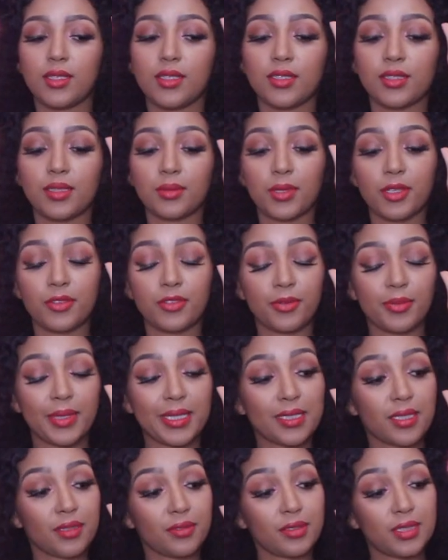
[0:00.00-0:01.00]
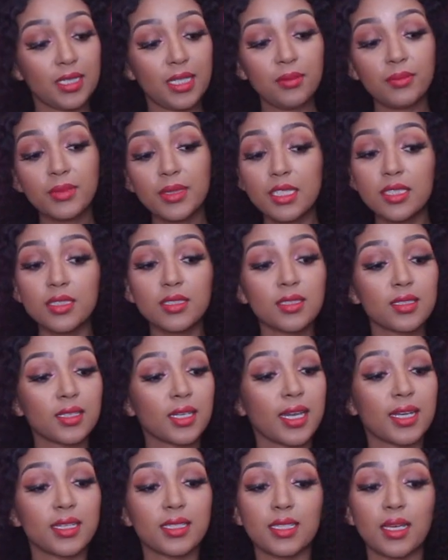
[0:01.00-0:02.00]
So I'm giving myself 10 minutes to
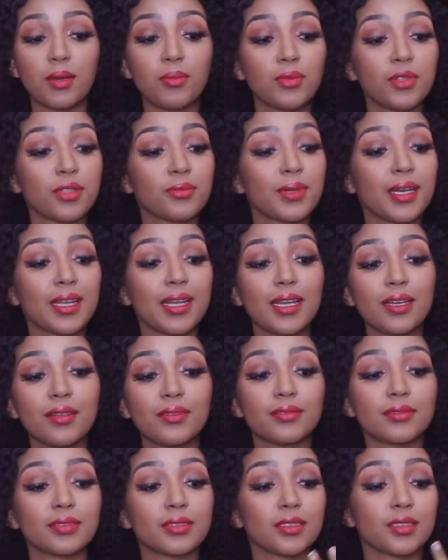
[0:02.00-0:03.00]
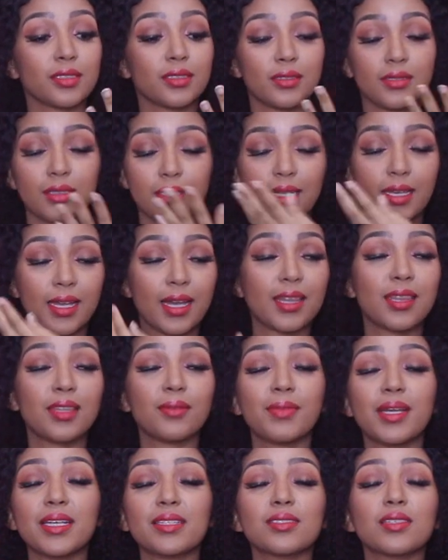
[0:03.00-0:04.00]
catch up with my life and to gather
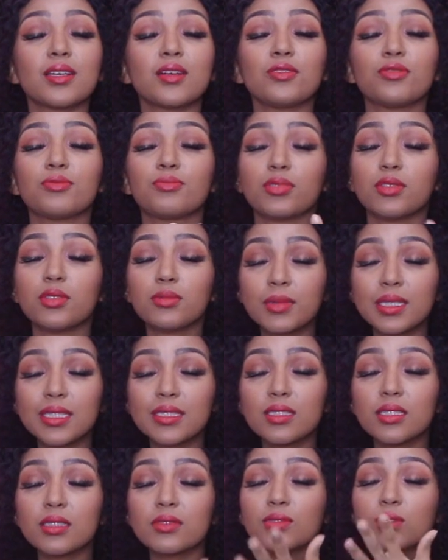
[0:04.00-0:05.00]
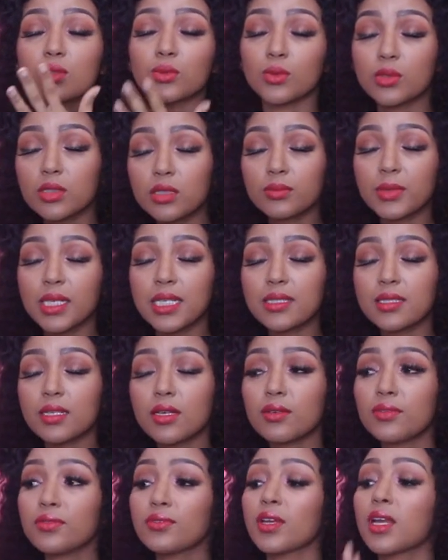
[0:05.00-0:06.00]
myself, pull myself towards
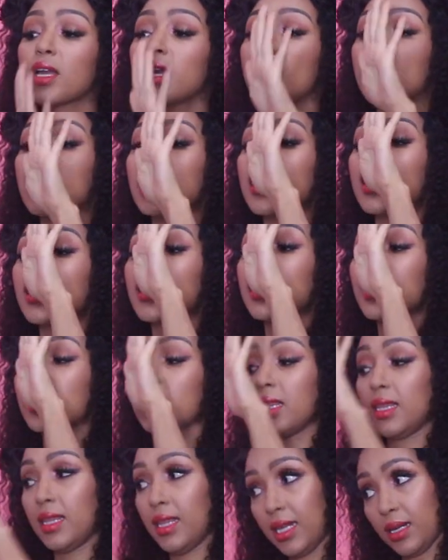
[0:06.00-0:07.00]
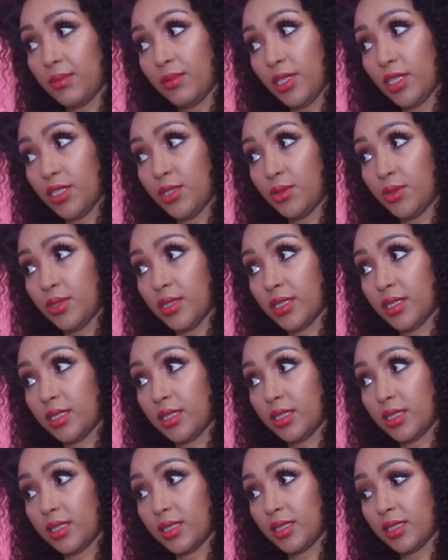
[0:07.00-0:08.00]
myself. Then I'm going to do
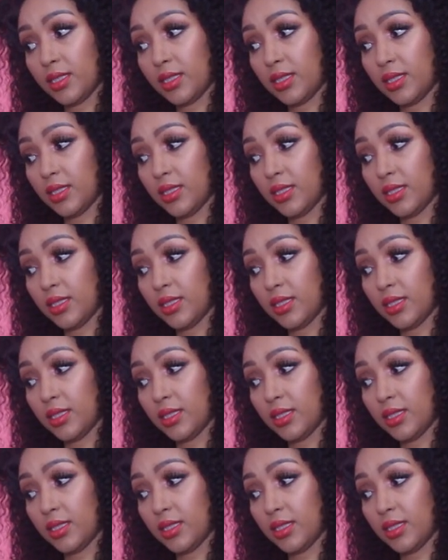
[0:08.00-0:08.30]
this.